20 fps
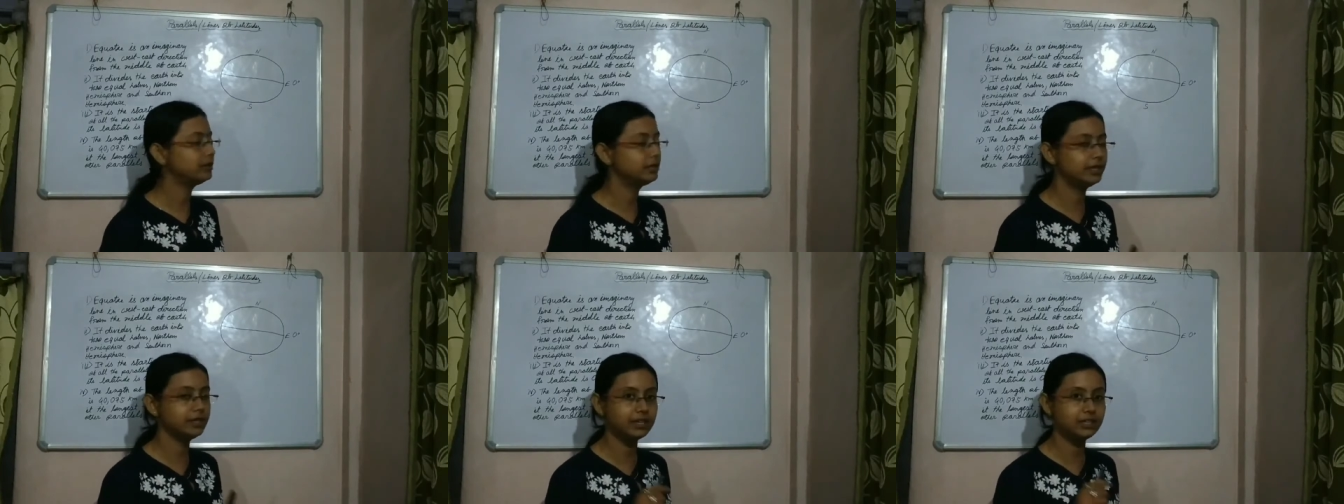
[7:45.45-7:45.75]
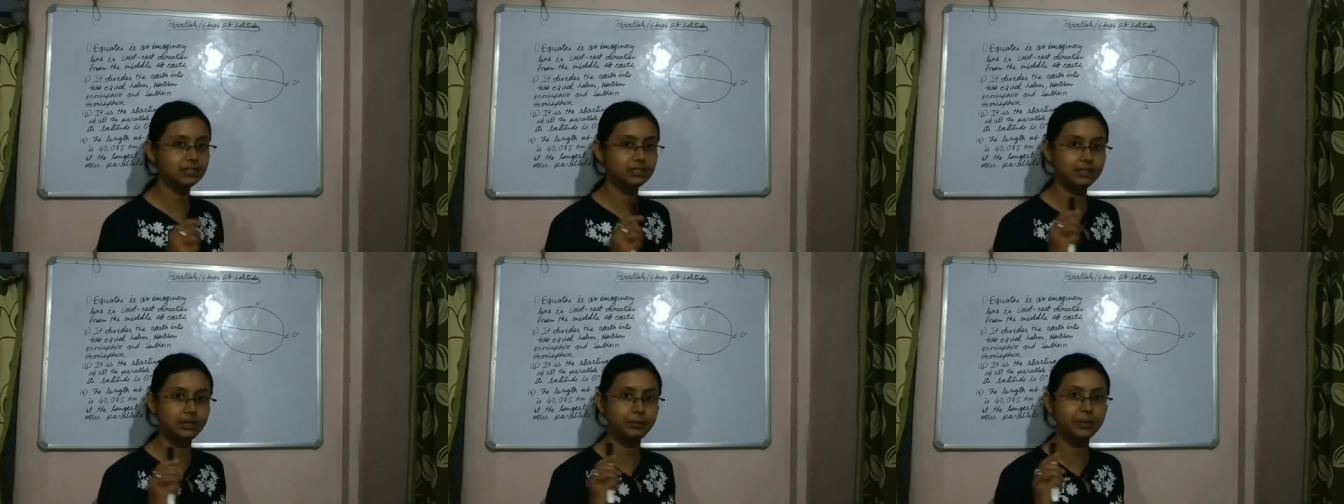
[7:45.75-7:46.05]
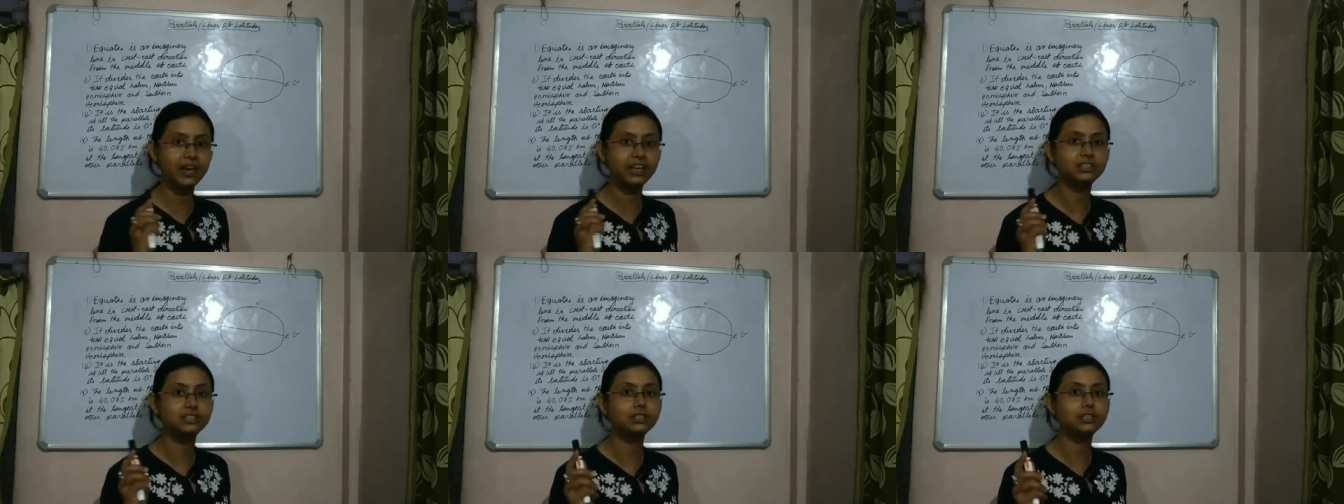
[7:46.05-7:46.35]
it has
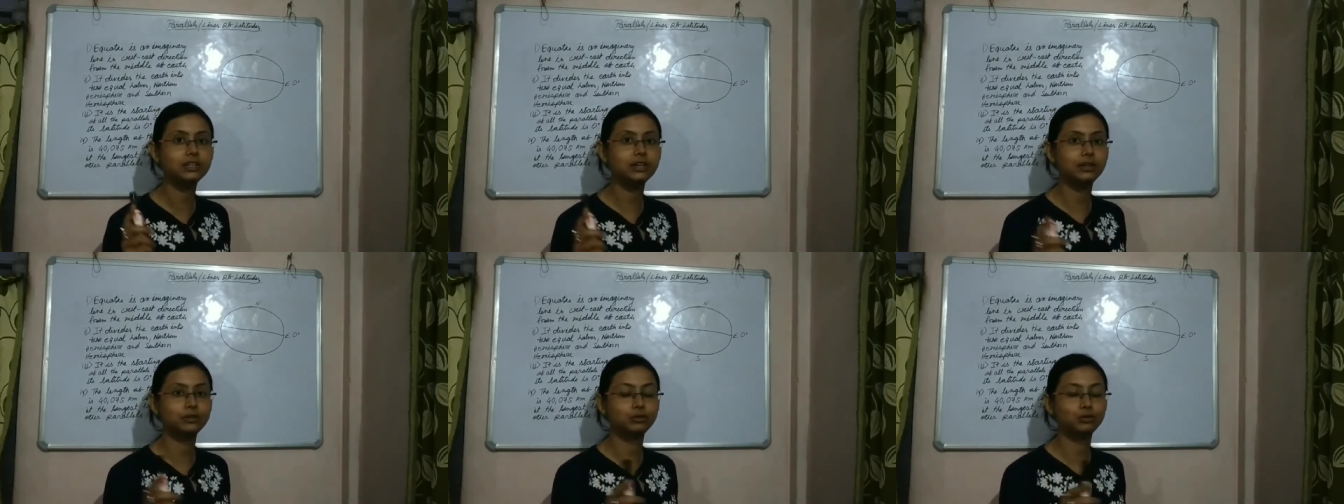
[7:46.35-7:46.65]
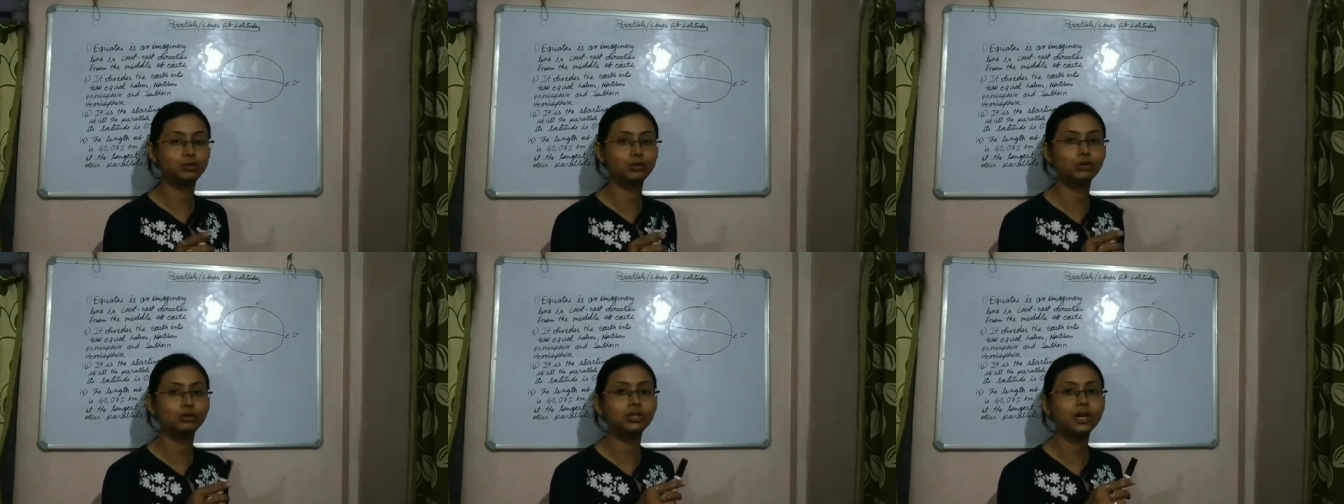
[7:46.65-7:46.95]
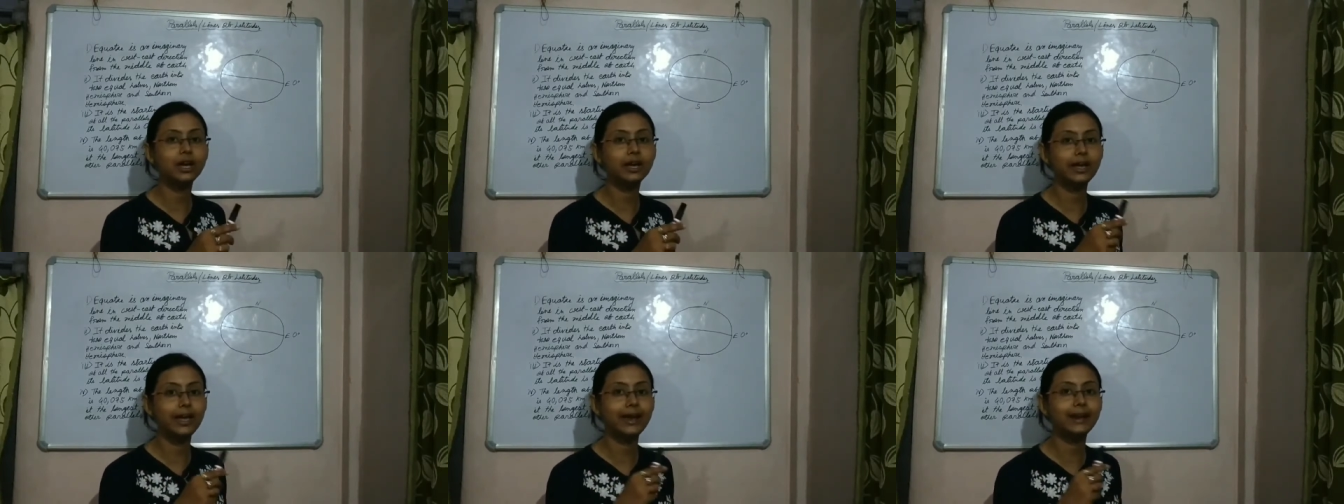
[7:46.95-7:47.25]
imagined through
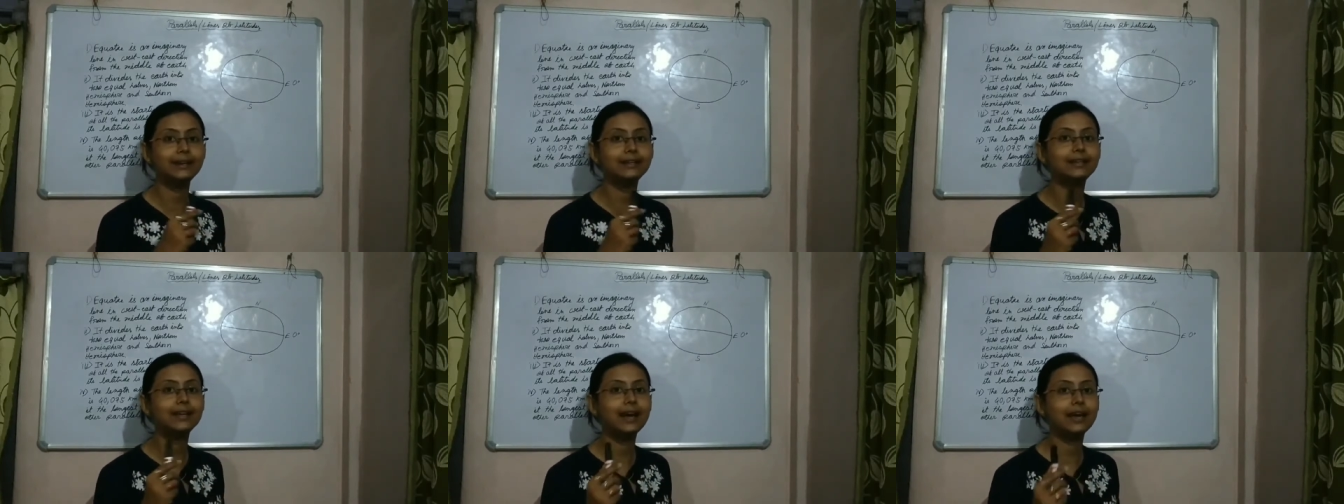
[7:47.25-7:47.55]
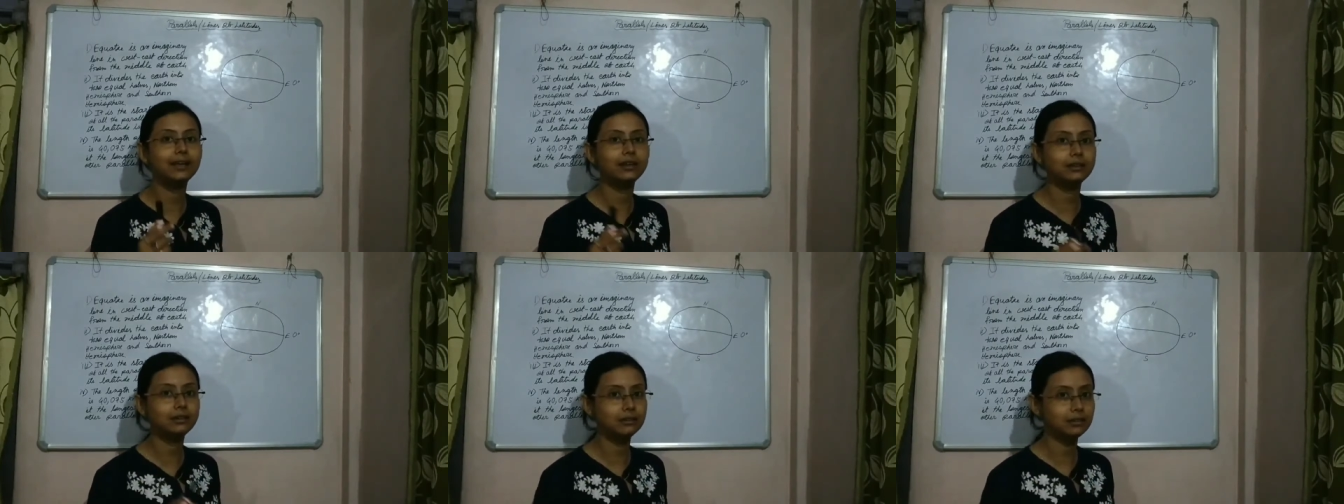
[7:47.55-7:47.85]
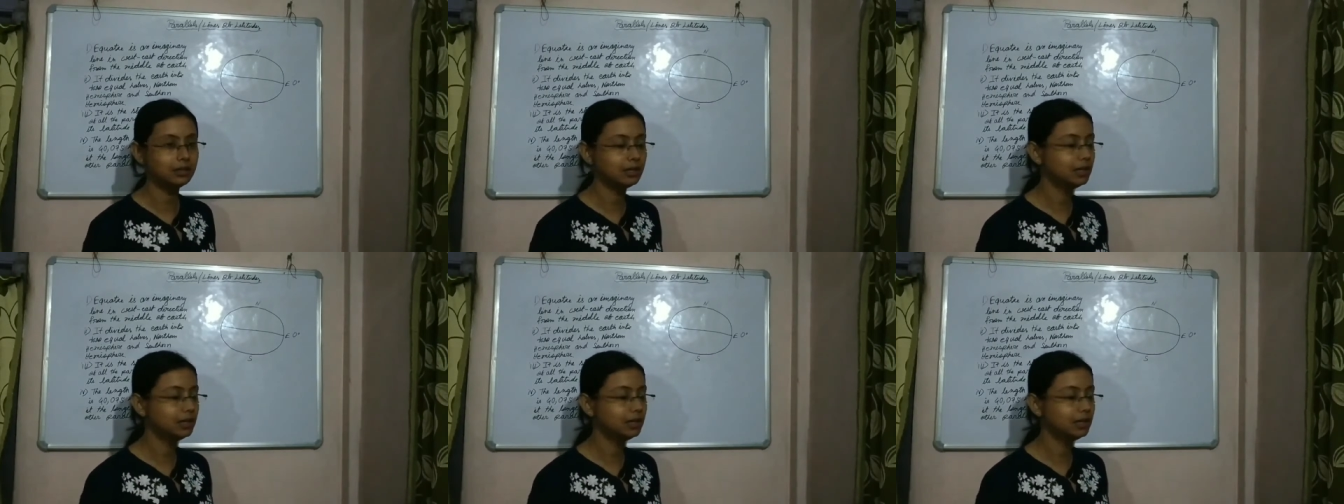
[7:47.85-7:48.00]
the entire